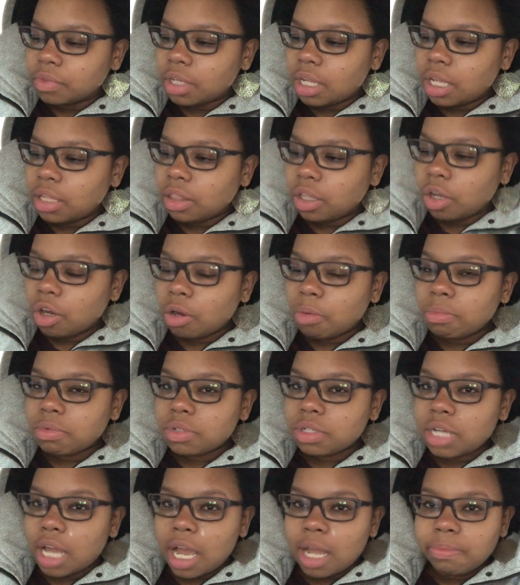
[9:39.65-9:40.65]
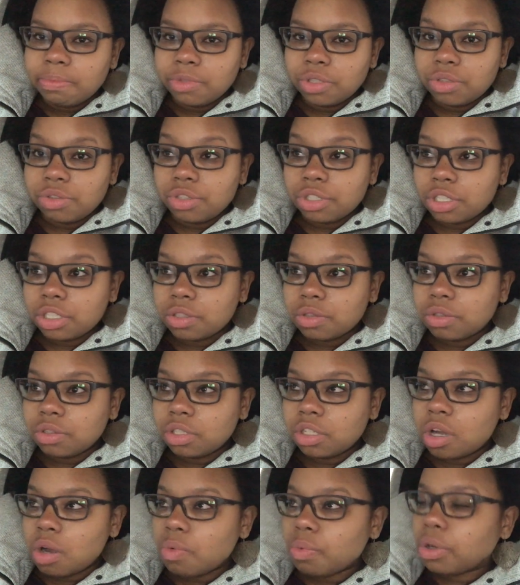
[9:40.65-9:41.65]
And there are times you just
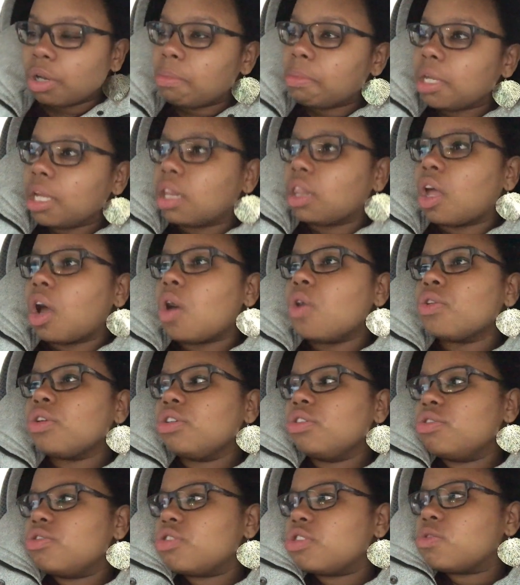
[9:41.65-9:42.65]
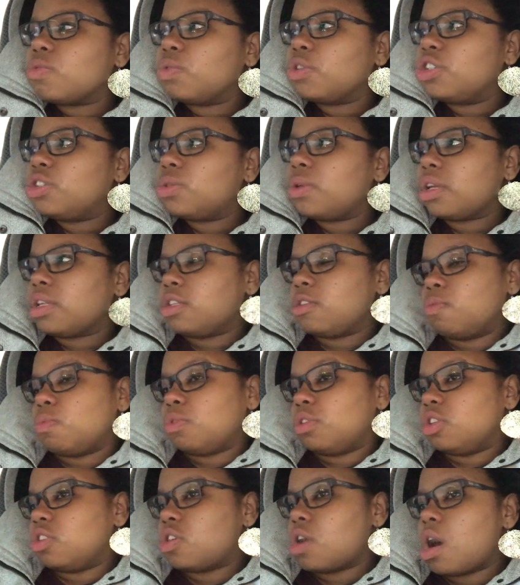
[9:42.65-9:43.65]
don't want to be alone, or you just wish you had
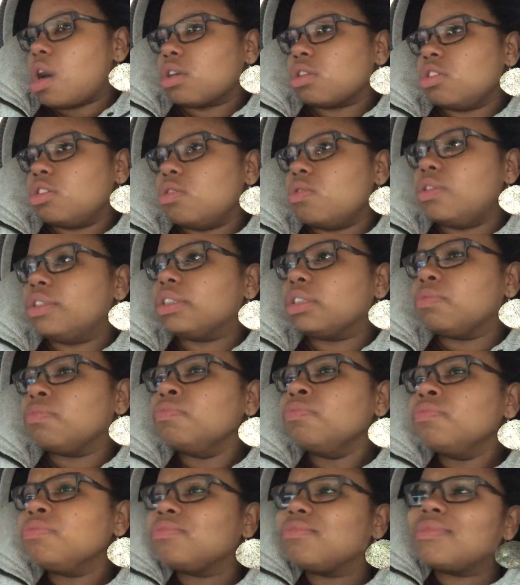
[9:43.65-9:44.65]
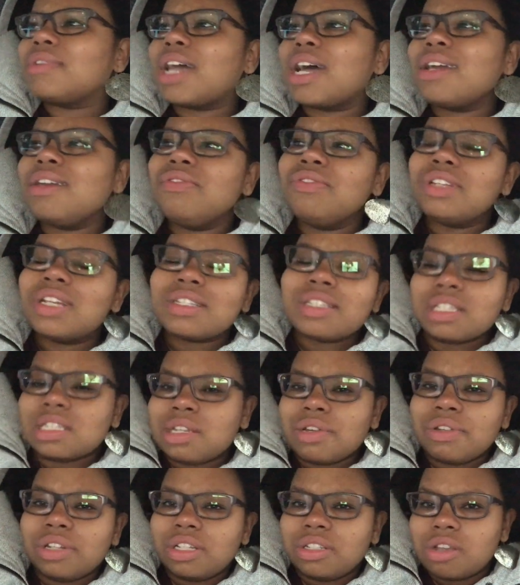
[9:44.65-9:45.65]
someone to talk to, and not even
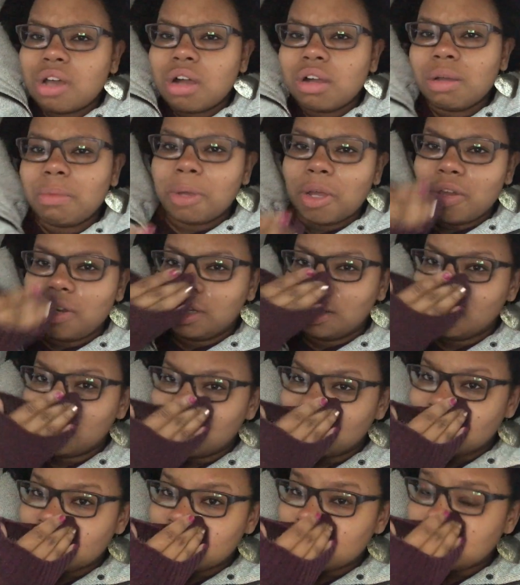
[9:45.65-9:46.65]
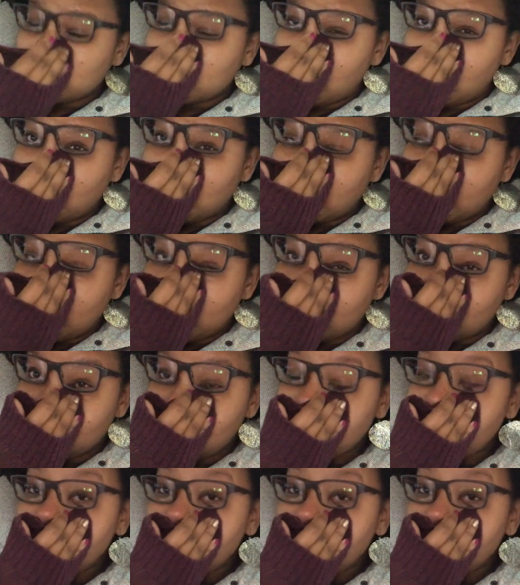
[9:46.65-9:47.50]
necessarily talk about anything, just talk about